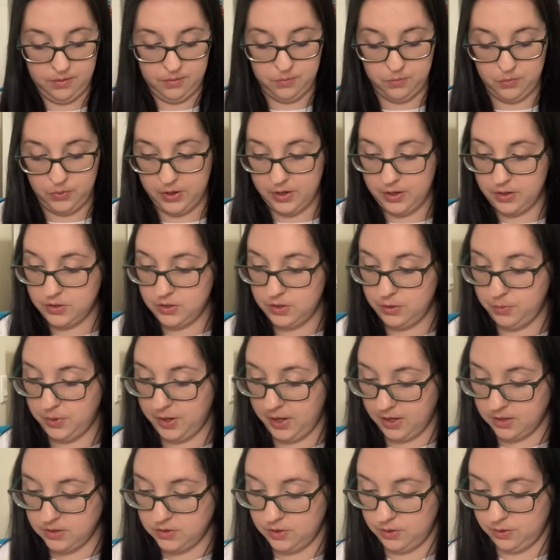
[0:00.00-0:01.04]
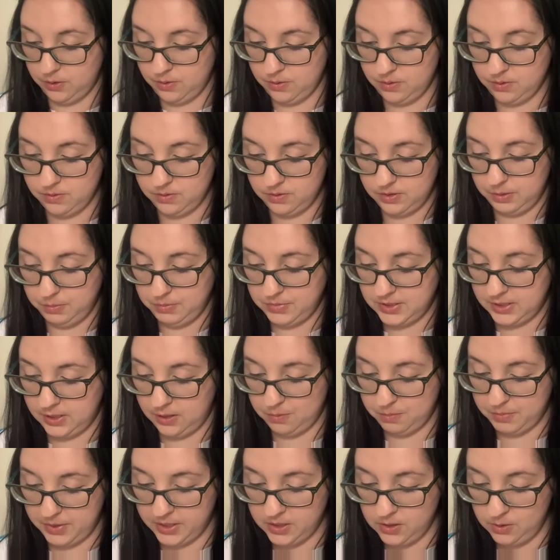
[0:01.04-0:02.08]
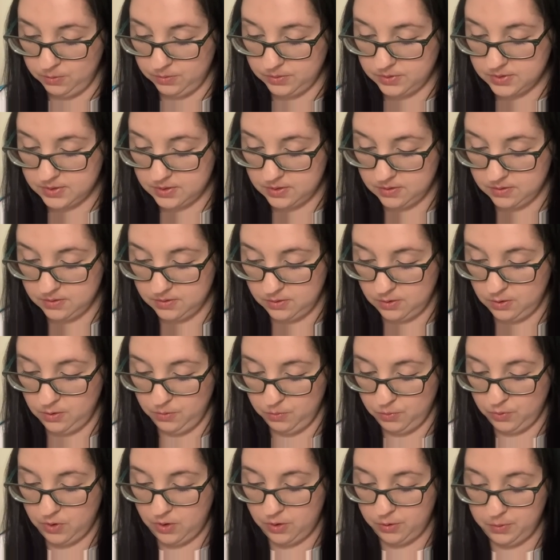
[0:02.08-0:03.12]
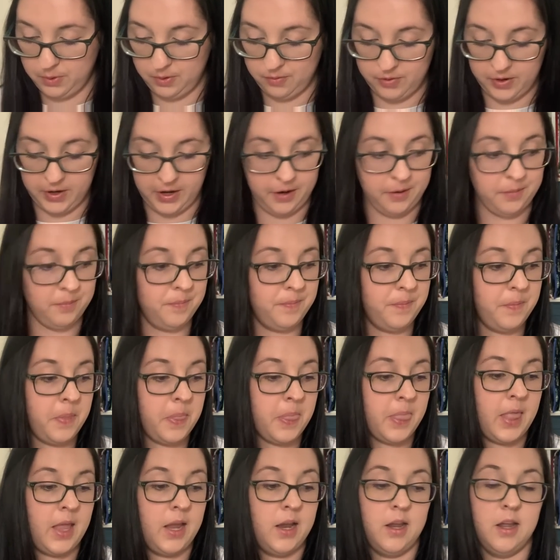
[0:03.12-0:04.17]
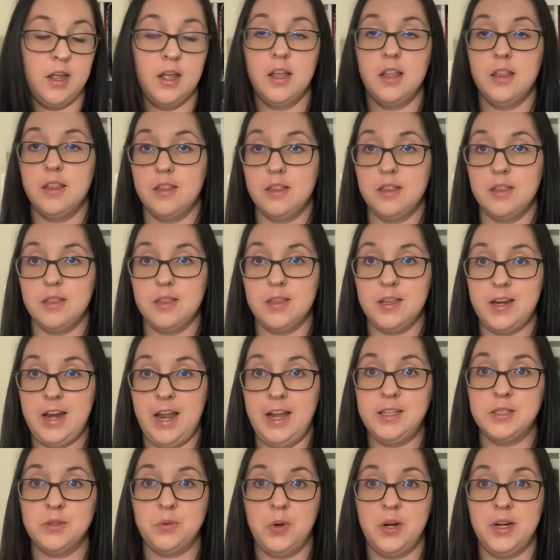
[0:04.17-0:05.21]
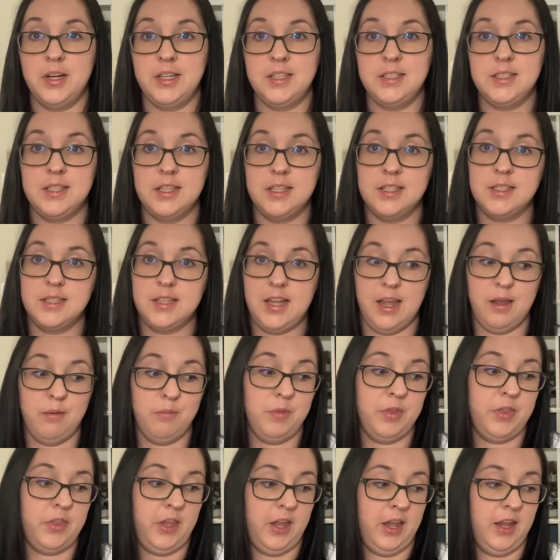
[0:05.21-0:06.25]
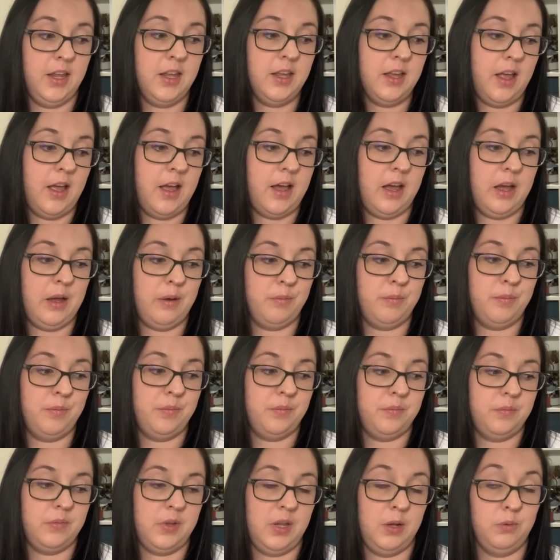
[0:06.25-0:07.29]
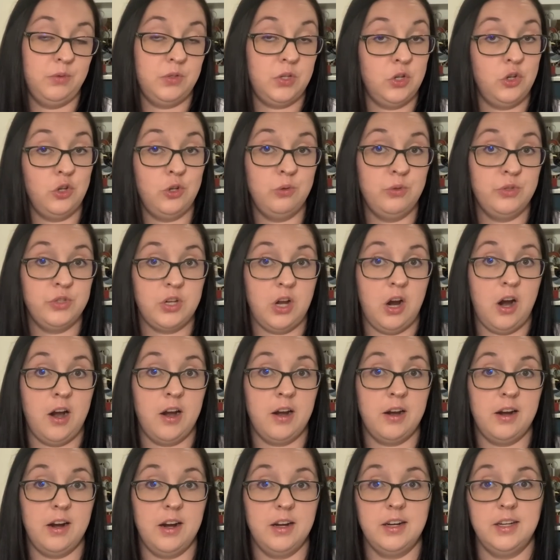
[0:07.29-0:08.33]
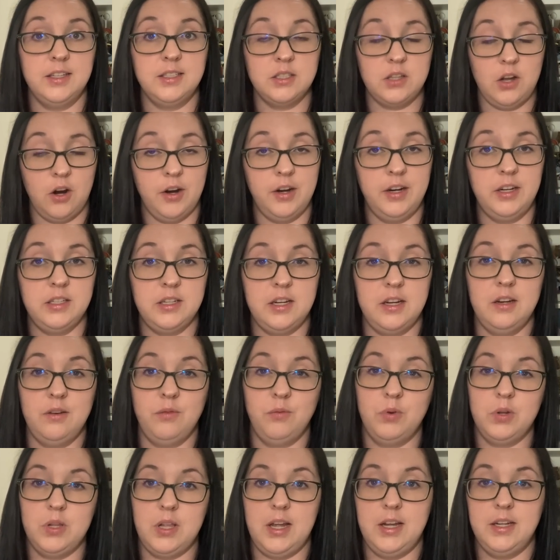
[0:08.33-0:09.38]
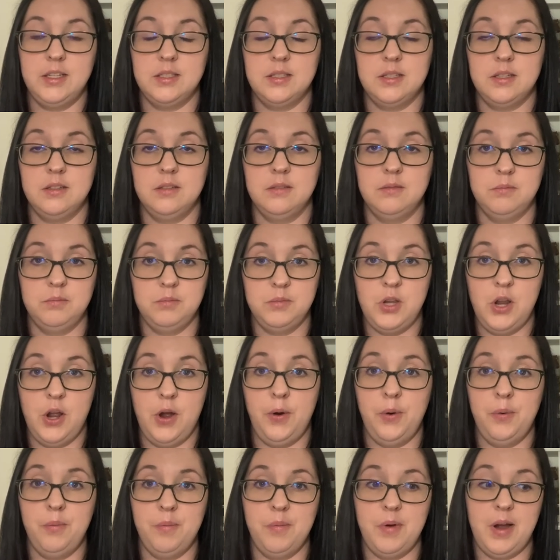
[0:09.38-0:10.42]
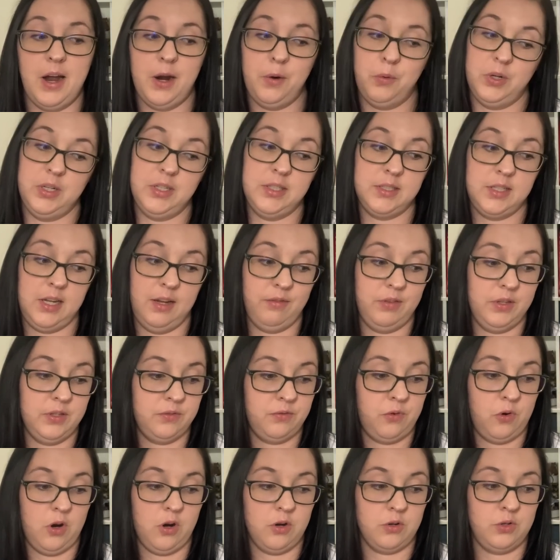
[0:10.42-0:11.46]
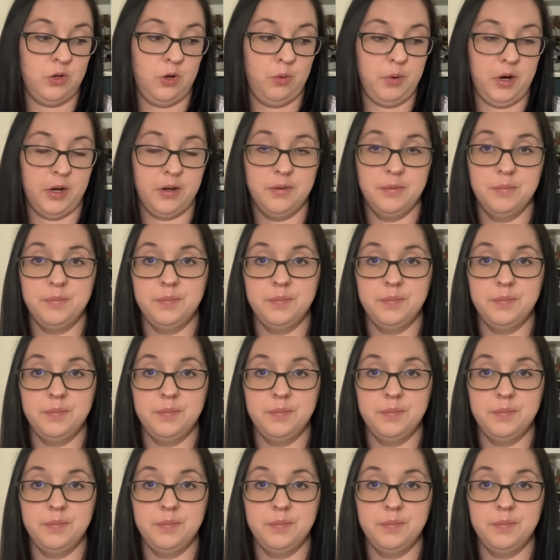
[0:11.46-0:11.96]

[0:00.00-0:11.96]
where did we get to? Let me see on my notes. Oh, we're all the way over here. The next one is the same thing. Um, it was a new start, and I started it and realised, no, I want to save this for October.